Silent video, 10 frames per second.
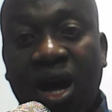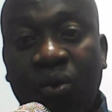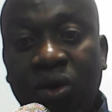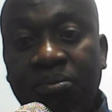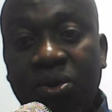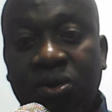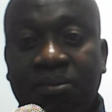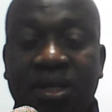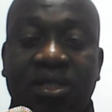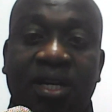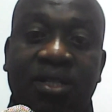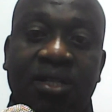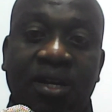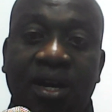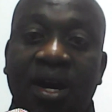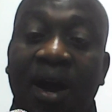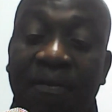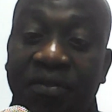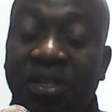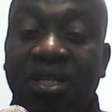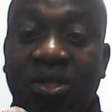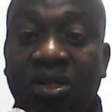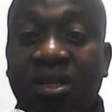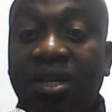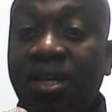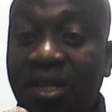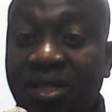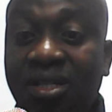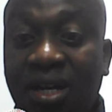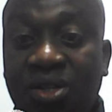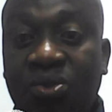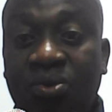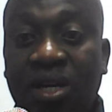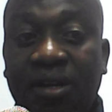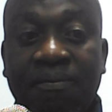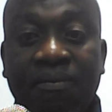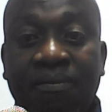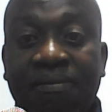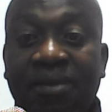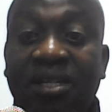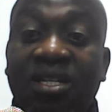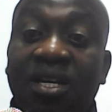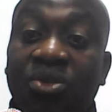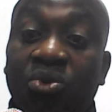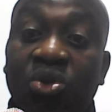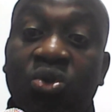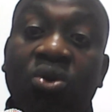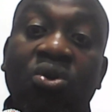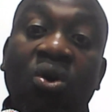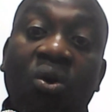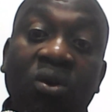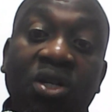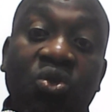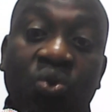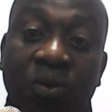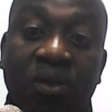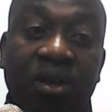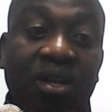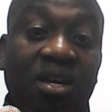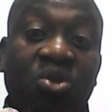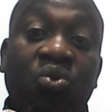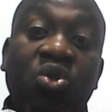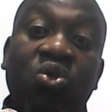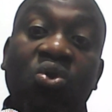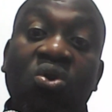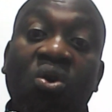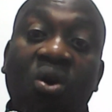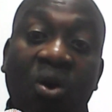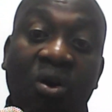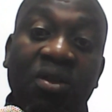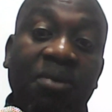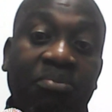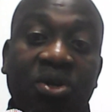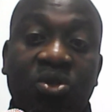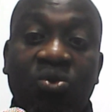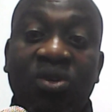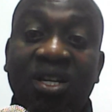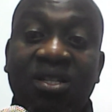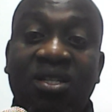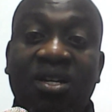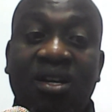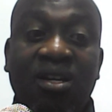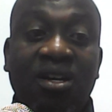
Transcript: I will build my church. And this is His church today. That He has restored all the truth. He has restored all the priesthood necessary